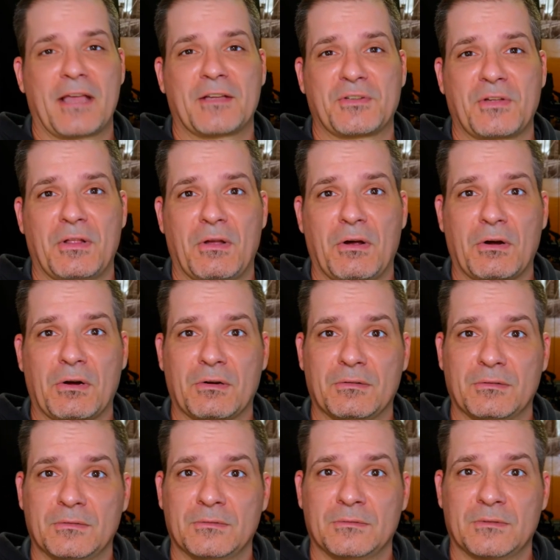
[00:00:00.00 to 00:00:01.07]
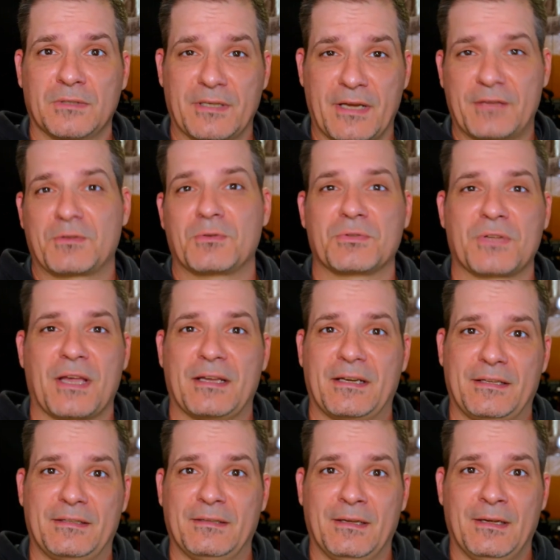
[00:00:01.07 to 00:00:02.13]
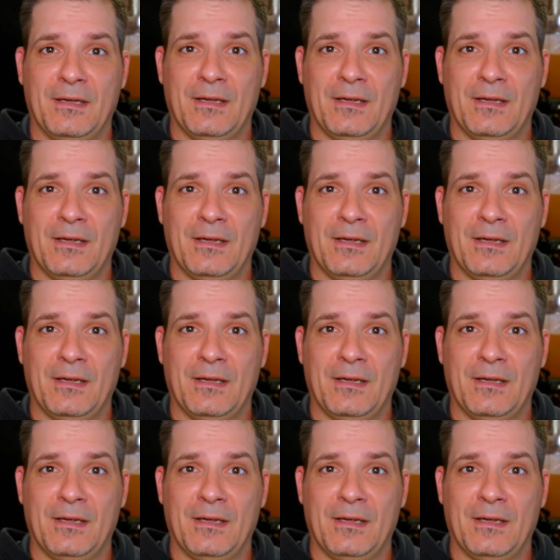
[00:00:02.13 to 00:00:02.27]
XLR connectors on it